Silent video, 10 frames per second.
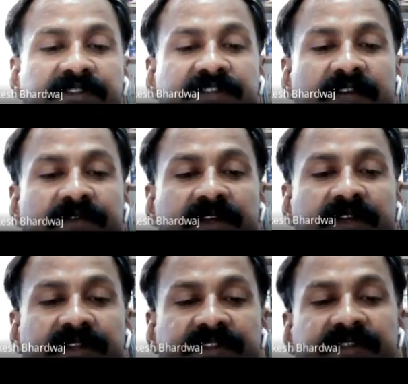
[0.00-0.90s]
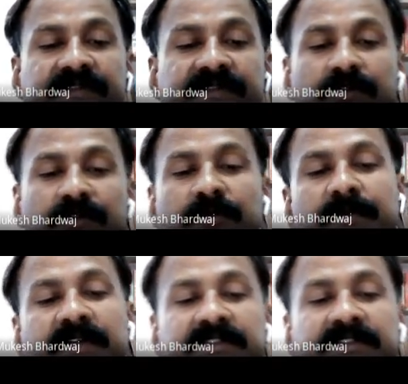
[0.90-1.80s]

Chadwick received the Nobel Prize